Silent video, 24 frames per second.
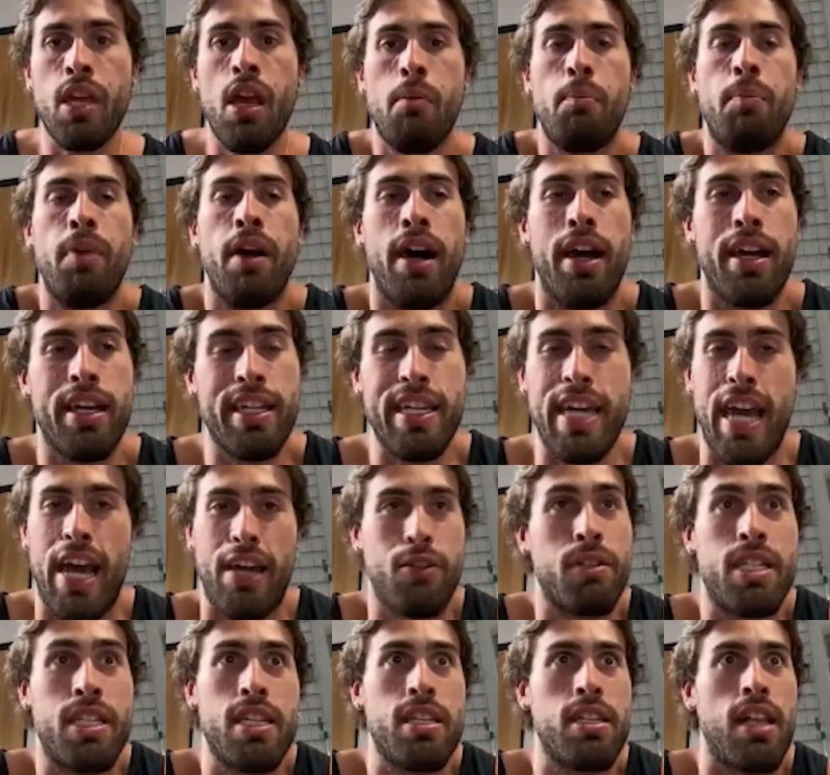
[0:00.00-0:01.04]
But yeah,
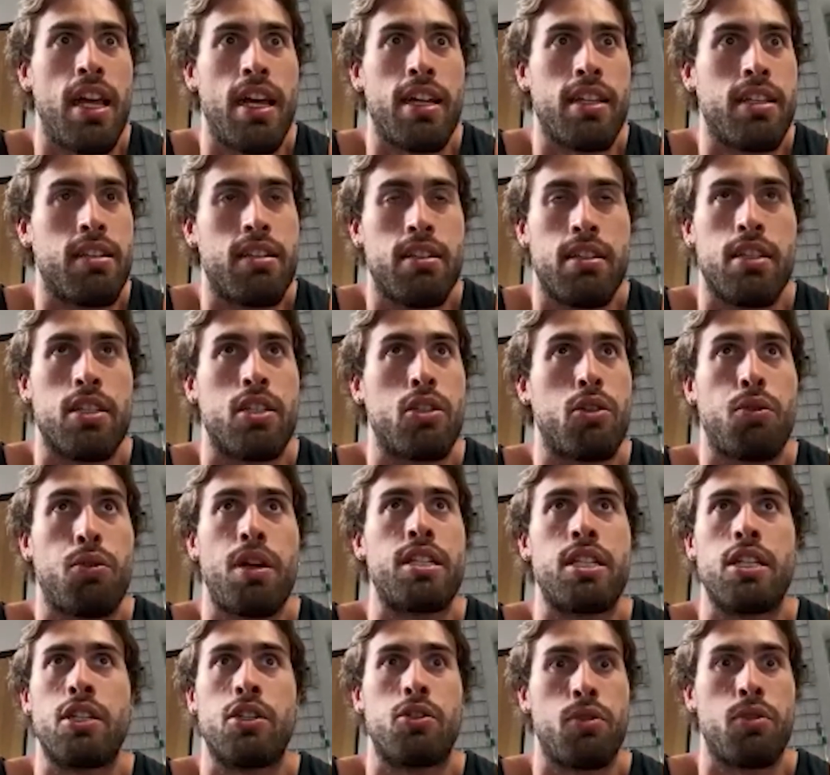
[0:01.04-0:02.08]
you see like these
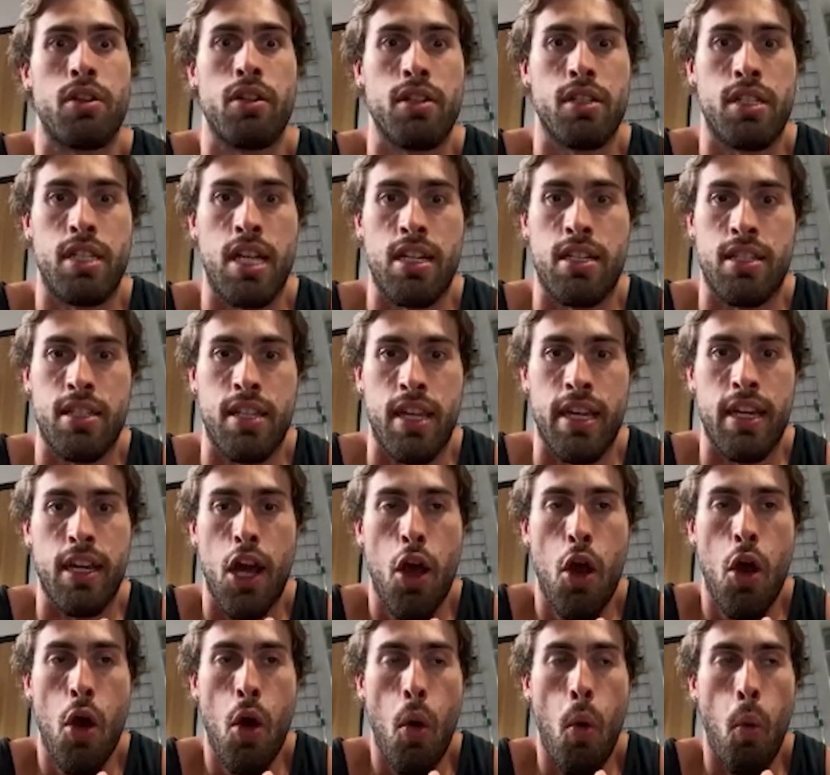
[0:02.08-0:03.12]
crazy drills that's like,
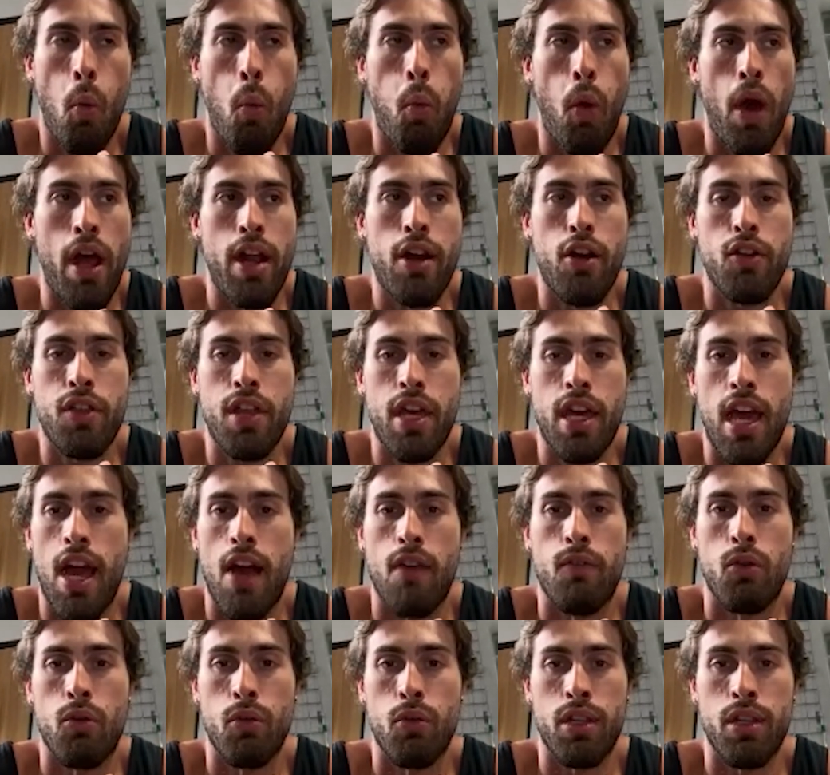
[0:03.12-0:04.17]
when are they
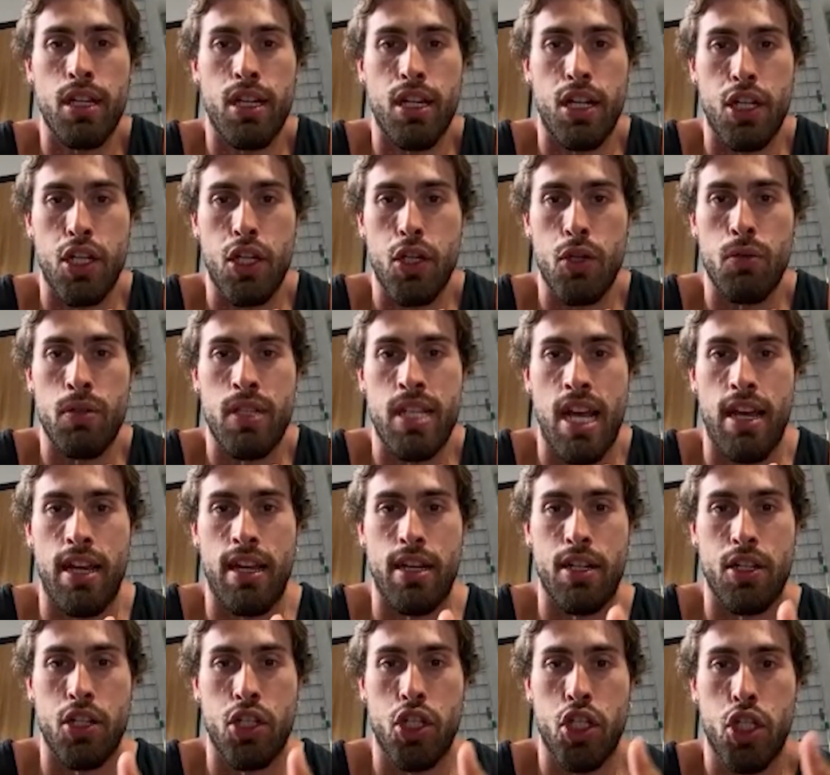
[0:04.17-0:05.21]
ever really going to use that
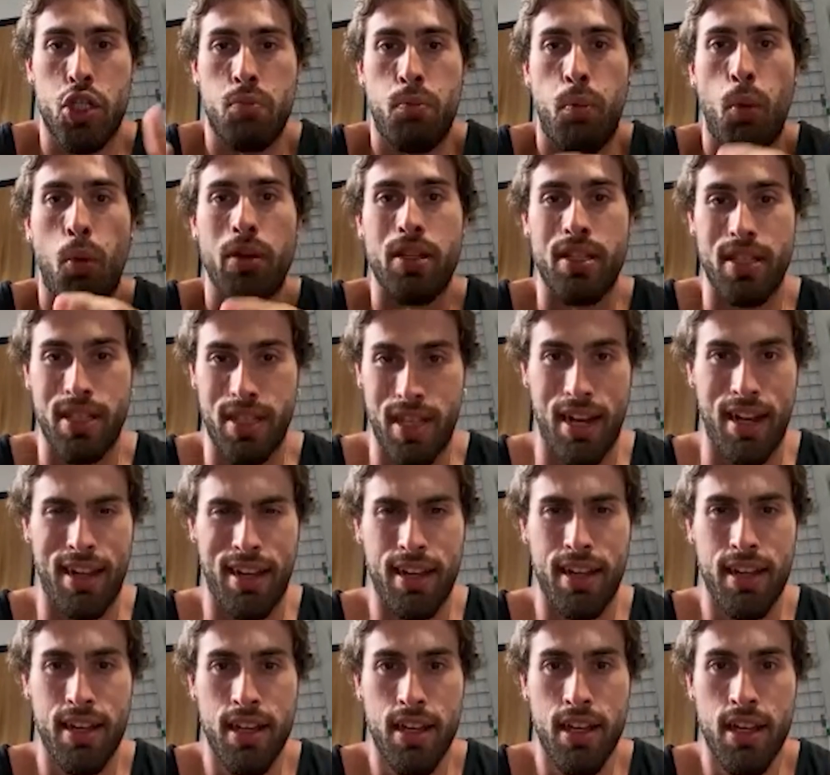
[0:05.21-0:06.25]
in a sports setting?
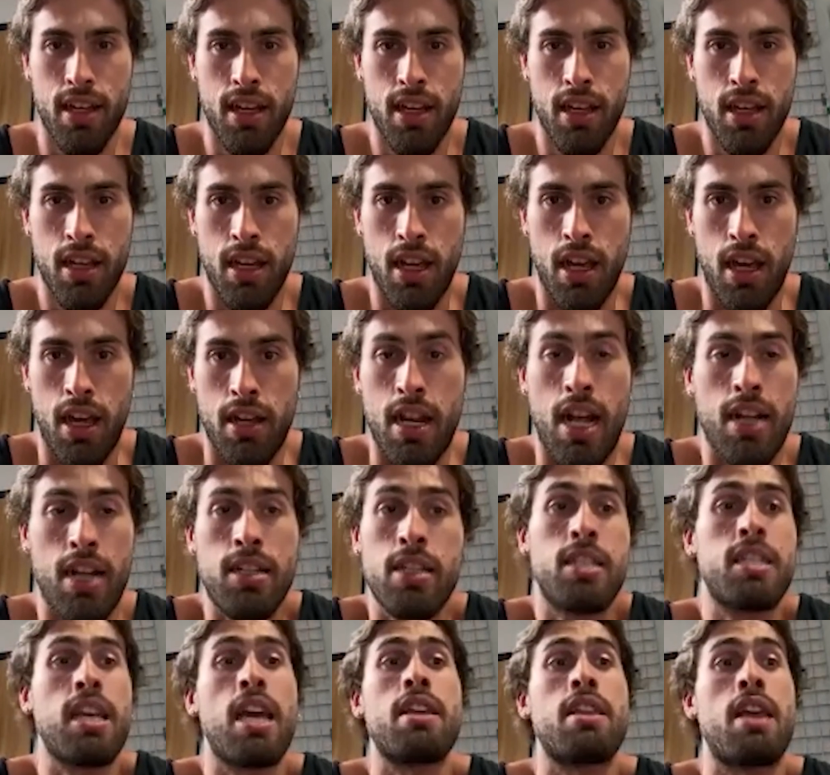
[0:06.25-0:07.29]
And not to
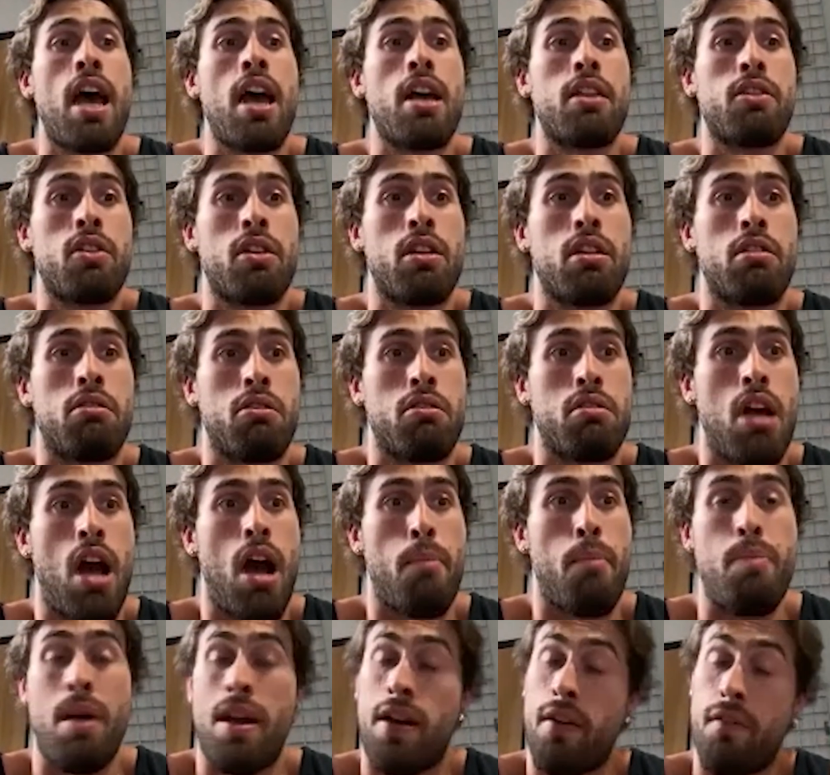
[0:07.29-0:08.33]
say that they're
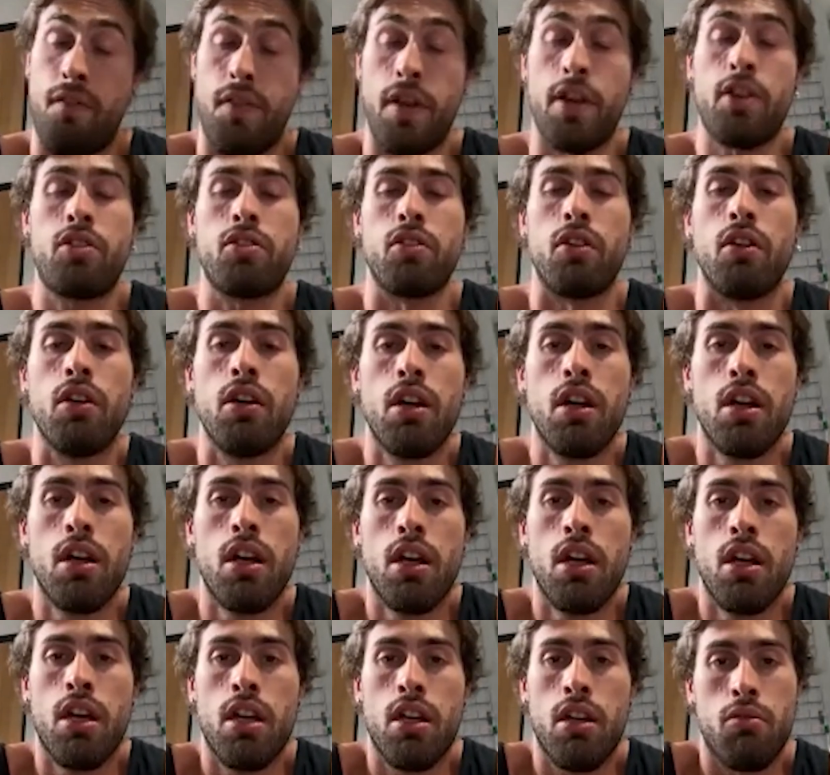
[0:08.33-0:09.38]
not beneficial
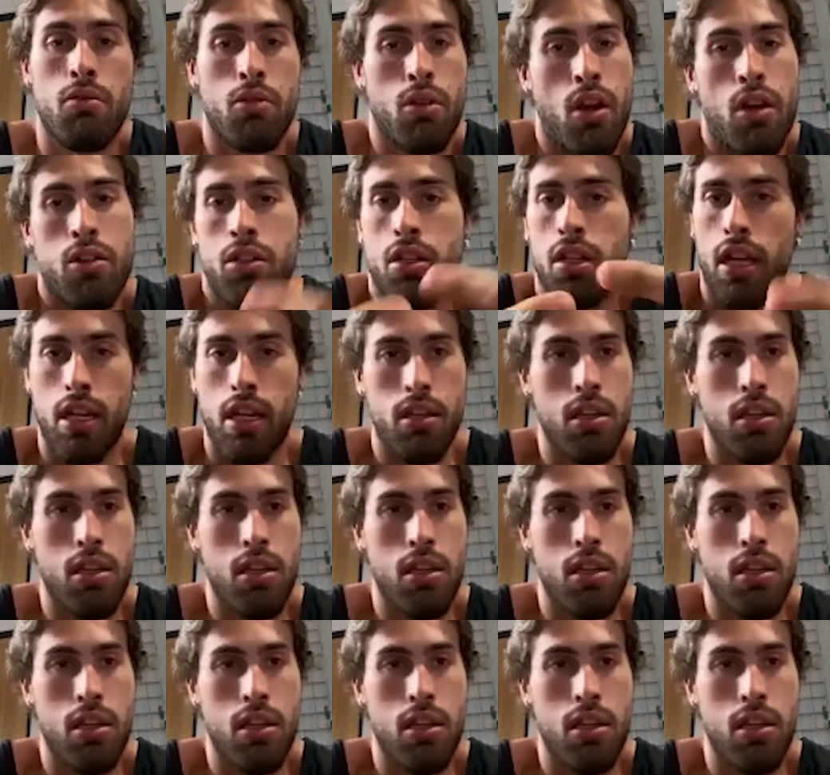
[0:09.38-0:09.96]
in regards to like,